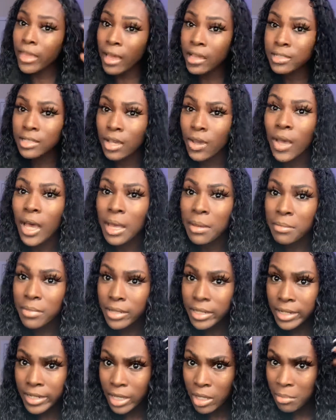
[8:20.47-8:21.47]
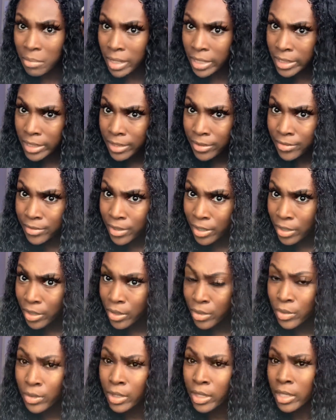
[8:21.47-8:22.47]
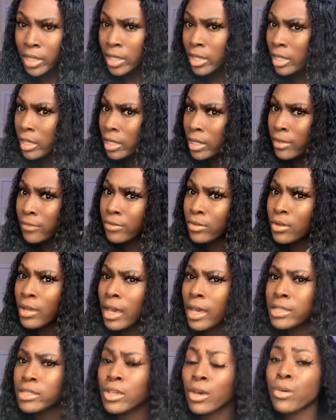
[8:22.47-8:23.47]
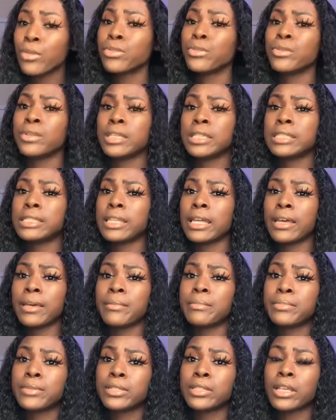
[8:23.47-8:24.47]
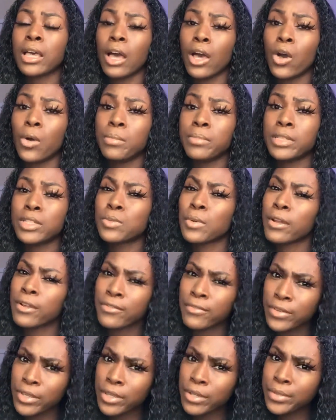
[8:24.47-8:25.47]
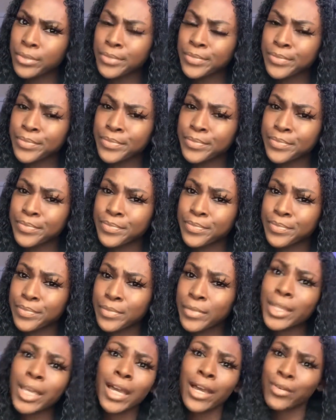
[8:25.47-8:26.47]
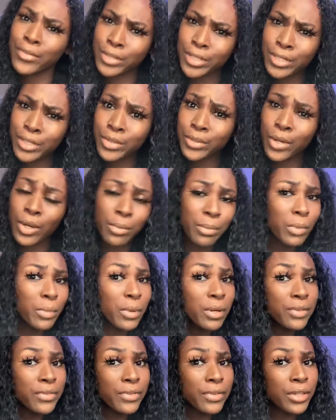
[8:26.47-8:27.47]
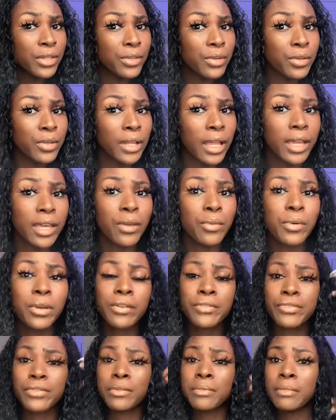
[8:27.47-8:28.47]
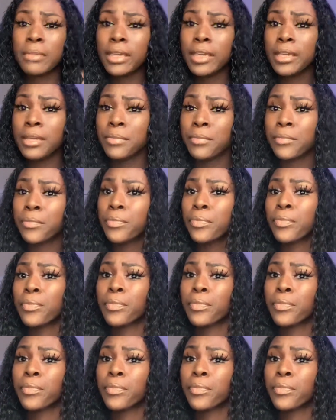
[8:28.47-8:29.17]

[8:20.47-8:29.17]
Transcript: that's how i blend out my leave out and if you guys go through these steps i hope this worked for you i really do hope it worked for you like it worked for me